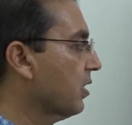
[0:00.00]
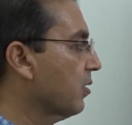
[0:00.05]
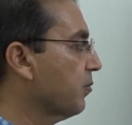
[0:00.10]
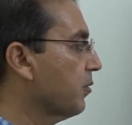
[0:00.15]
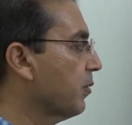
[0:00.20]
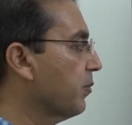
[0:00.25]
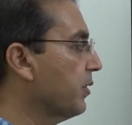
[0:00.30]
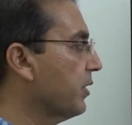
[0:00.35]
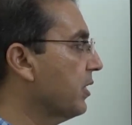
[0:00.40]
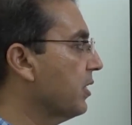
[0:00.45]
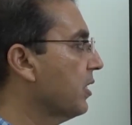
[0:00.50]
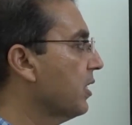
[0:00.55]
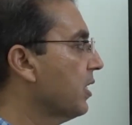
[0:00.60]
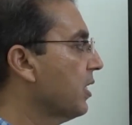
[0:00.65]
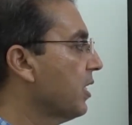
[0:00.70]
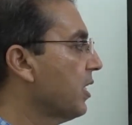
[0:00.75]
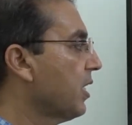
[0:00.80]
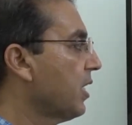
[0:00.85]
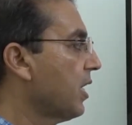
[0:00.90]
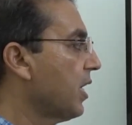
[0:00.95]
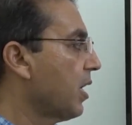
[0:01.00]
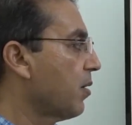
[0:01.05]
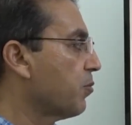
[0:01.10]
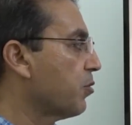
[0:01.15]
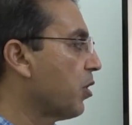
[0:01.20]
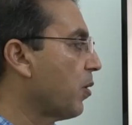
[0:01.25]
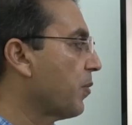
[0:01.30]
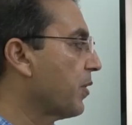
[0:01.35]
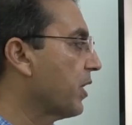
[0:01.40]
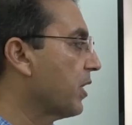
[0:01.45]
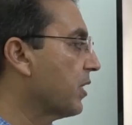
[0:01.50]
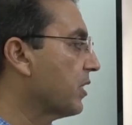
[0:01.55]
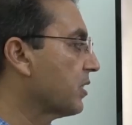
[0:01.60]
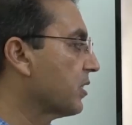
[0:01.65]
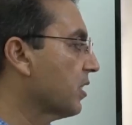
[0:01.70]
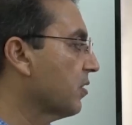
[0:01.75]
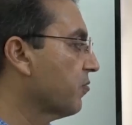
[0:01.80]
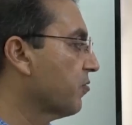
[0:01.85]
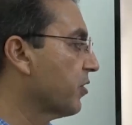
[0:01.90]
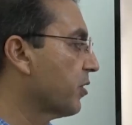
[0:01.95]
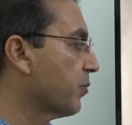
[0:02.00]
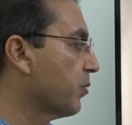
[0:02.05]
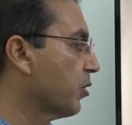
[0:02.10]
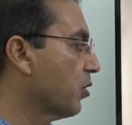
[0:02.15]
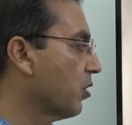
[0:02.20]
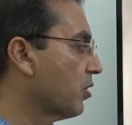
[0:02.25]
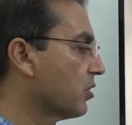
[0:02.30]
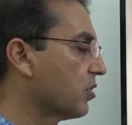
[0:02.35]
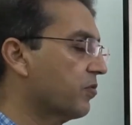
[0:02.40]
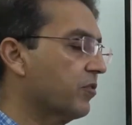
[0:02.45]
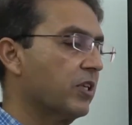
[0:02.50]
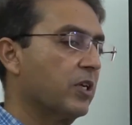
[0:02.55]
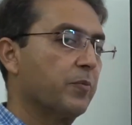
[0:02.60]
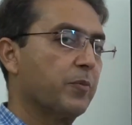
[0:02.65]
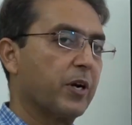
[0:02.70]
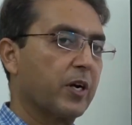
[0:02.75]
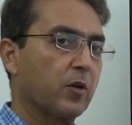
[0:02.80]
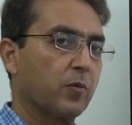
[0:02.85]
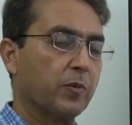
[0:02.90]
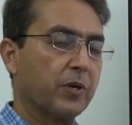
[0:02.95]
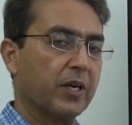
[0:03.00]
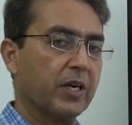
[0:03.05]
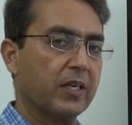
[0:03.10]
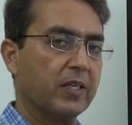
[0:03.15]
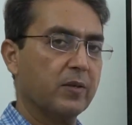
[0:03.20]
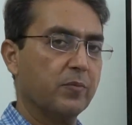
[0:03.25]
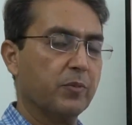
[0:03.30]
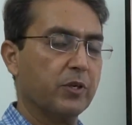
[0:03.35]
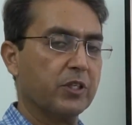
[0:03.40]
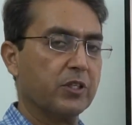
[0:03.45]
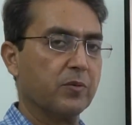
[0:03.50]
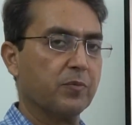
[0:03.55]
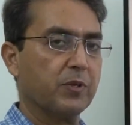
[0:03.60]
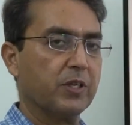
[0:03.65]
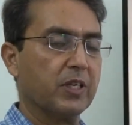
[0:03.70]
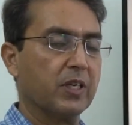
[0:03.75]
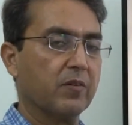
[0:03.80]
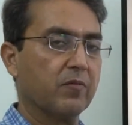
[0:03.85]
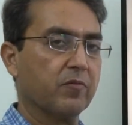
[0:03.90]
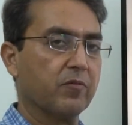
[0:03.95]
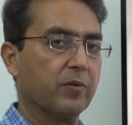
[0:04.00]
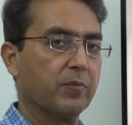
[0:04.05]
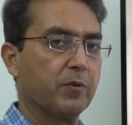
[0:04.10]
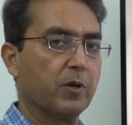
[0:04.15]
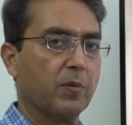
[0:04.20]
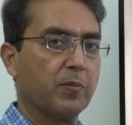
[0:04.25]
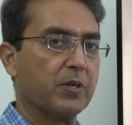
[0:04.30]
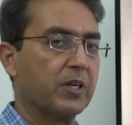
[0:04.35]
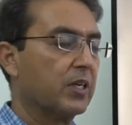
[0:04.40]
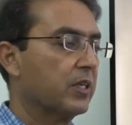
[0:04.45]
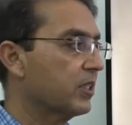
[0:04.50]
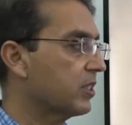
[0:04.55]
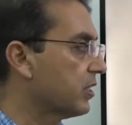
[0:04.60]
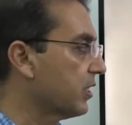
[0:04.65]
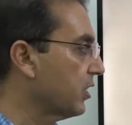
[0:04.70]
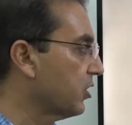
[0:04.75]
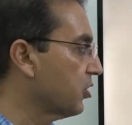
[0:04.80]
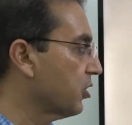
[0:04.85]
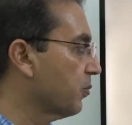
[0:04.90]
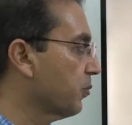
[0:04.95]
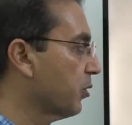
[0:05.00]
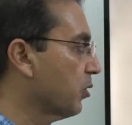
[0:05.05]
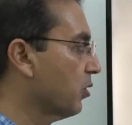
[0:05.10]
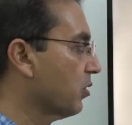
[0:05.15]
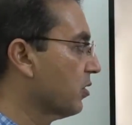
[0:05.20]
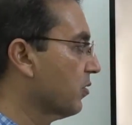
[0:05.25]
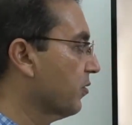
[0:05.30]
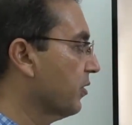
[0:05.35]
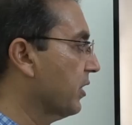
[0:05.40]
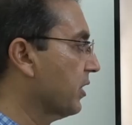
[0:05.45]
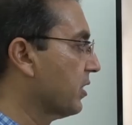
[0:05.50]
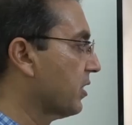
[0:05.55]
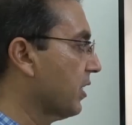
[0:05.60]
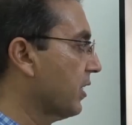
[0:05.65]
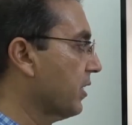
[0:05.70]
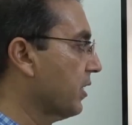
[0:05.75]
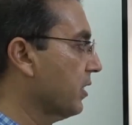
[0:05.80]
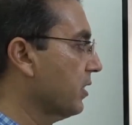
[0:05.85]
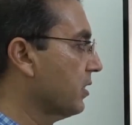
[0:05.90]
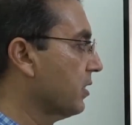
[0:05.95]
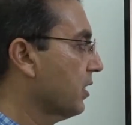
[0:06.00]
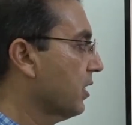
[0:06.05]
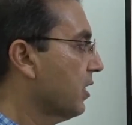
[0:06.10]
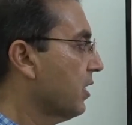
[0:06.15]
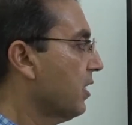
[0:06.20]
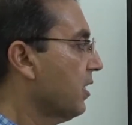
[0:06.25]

There may be abdominal discomfort because of the hepatomegaly. Patient may have abdominal distension because of the ascites.